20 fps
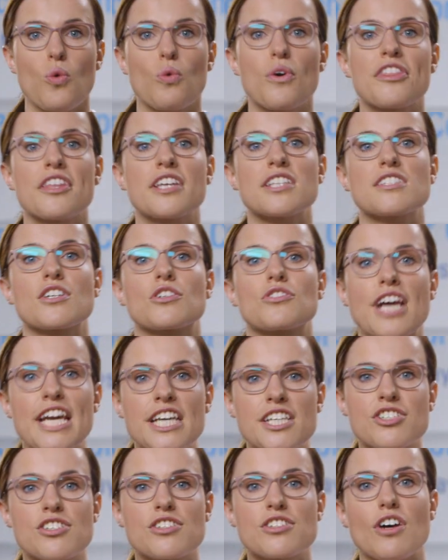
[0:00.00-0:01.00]
With the
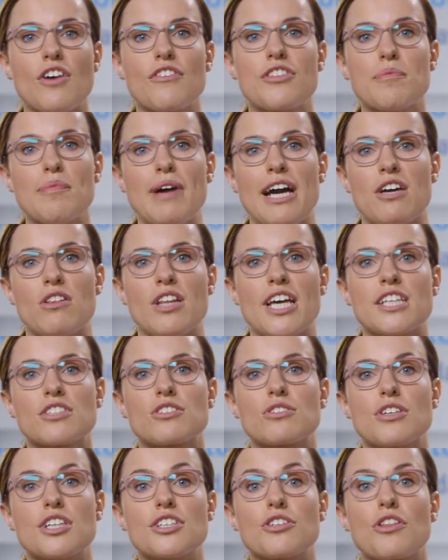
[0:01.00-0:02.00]
integration of the
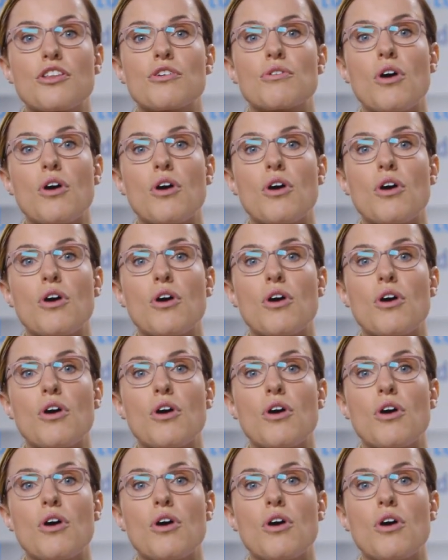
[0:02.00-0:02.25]
BioLector into the